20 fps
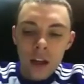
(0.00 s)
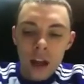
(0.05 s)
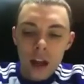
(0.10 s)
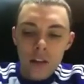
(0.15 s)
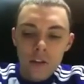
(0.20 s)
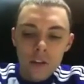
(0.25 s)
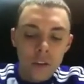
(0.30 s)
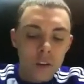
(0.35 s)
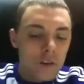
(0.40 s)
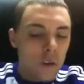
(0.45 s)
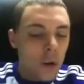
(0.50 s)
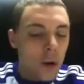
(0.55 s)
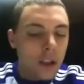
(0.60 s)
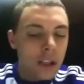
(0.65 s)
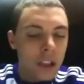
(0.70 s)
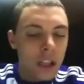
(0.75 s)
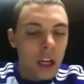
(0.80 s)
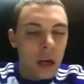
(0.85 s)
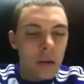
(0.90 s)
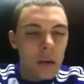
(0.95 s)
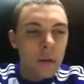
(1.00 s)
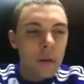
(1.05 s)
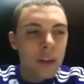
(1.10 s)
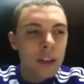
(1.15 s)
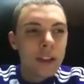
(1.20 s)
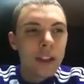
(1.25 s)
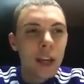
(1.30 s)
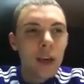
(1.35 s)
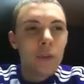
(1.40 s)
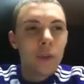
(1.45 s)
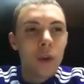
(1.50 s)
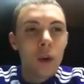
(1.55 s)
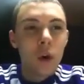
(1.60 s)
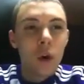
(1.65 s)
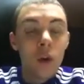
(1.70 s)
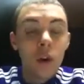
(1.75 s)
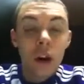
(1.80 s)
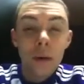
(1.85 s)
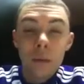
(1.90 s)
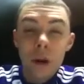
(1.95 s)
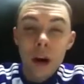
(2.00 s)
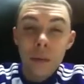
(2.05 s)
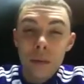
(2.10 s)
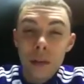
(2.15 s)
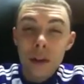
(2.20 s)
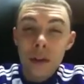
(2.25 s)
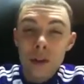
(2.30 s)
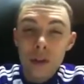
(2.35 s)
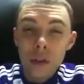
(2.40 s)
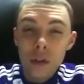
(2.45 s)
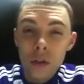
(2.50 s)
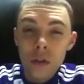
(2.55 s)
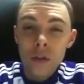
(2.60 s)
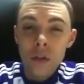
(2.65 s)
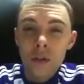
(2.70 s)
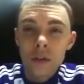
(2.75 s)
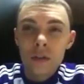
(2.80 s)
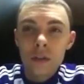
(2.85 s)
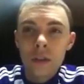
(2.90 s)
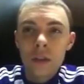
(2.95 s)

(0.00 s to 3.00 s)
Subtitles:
and for a voice to come to me and say, behold, I'm coming soon,